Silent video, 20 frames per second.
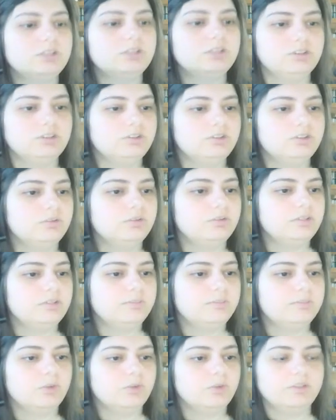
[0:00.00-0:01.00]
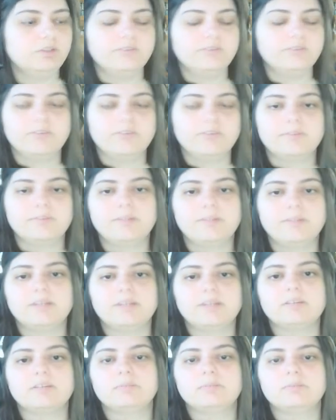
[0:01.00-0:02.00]
you do the morphs, because
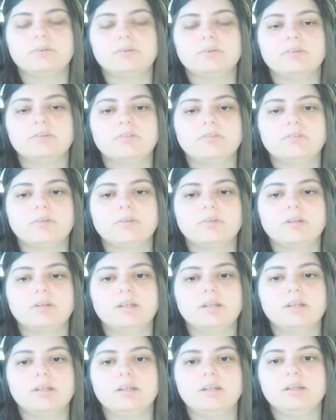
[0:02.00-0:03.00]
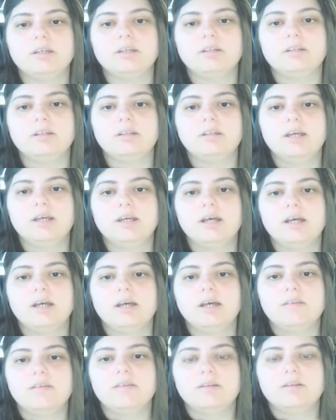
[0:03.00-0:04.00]
the morphs for the
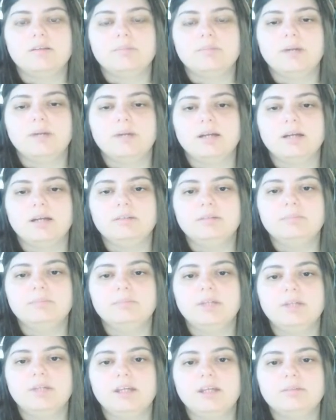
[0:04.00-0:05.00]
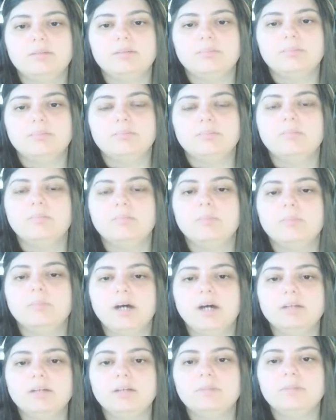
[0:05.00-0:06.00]
bottom and
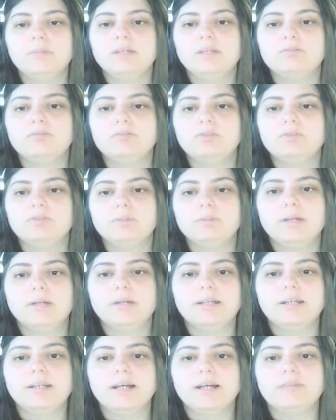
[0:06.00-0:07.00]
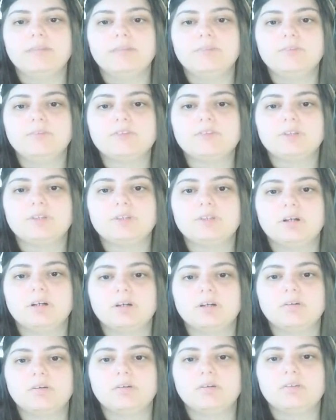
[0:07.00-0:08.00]
full body outfits are
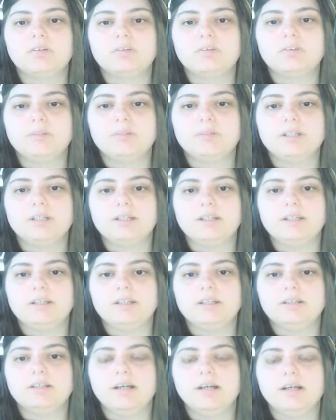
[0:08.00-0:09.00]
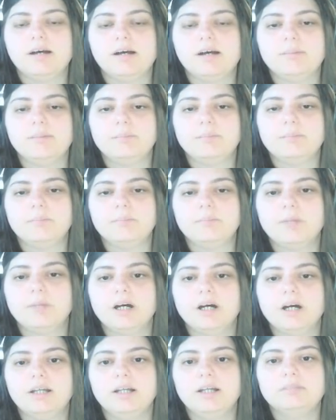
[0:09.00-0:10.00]
going to be
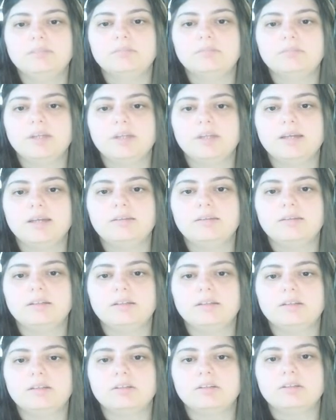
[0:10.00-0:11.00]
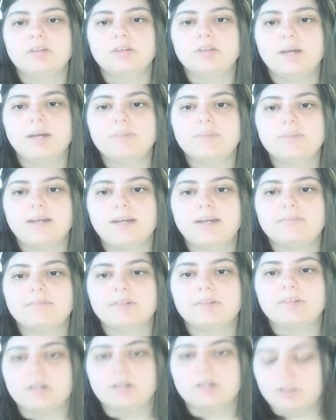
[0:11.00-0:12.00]
bought, and then the tops have
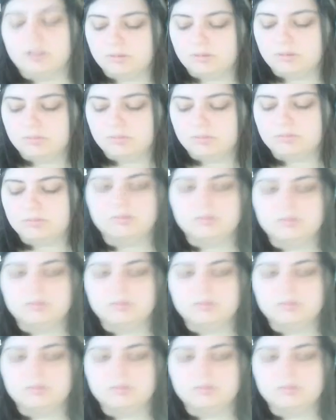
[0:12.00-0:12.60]
their own.